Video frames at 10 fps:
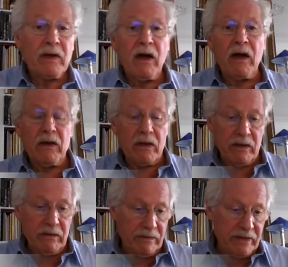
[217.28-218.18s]

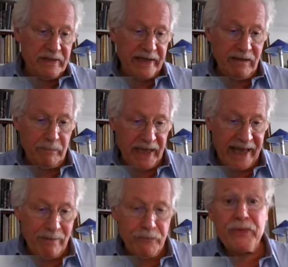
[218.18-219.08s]
ADEA
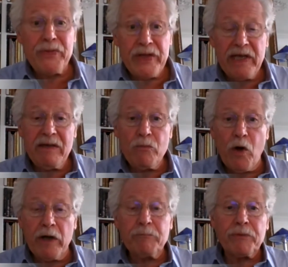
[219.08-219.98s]
became the
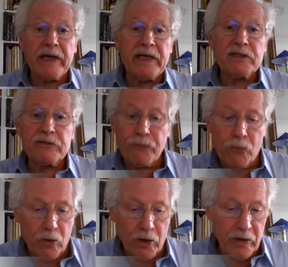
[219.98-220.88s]
one place
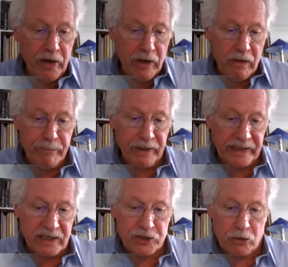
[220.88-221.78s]
for
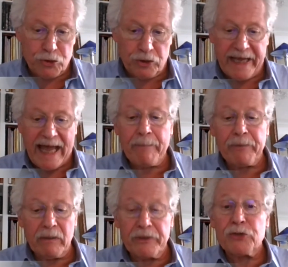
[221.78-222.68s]
building social
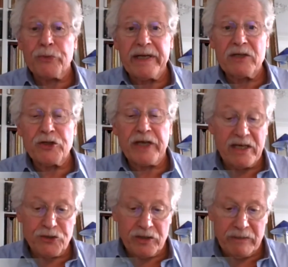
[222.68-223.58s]
capital between
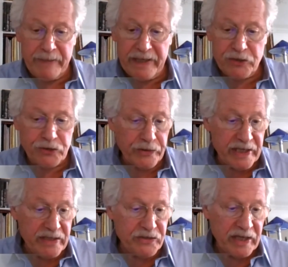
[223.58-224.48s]
education
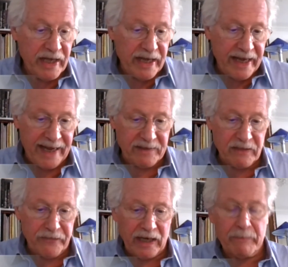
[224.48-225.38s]
ministries and
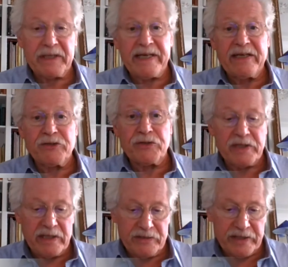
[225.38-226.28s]
development
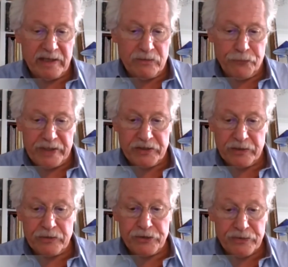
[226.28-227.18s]
agencies and
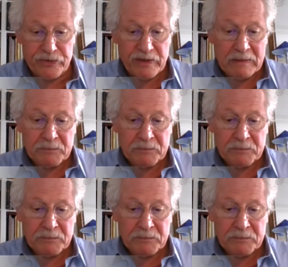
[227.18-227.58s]
researchers.